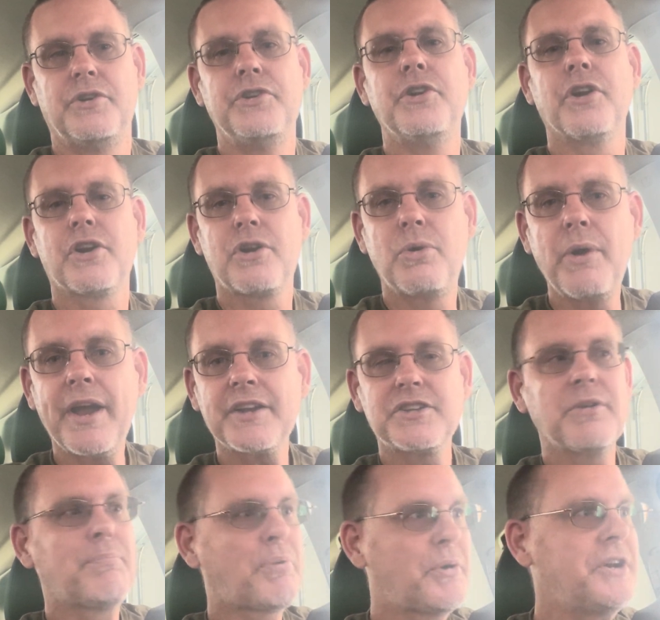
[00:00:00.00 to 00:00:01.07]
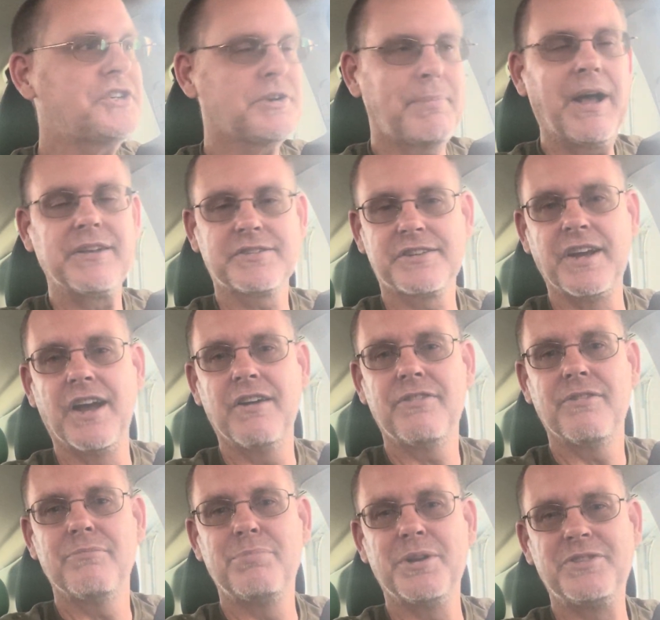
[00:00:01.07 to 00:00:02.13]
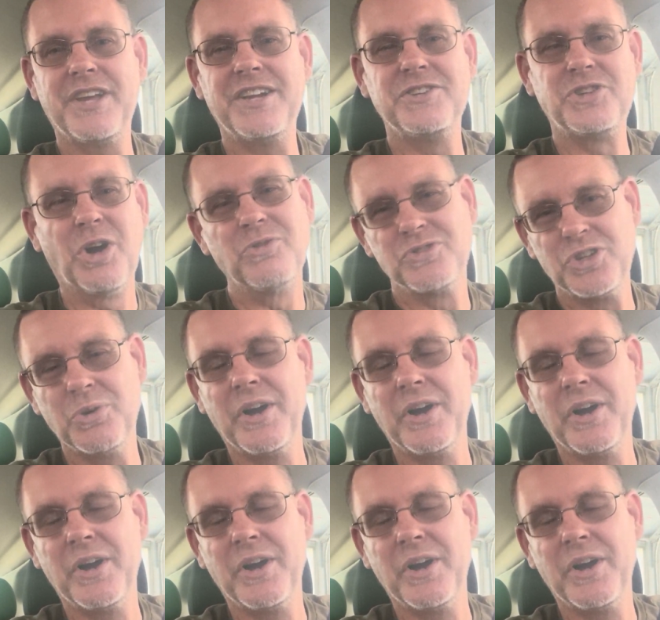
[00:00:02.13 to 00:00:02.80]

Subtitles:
You're quick to preach about stuff, but then don't do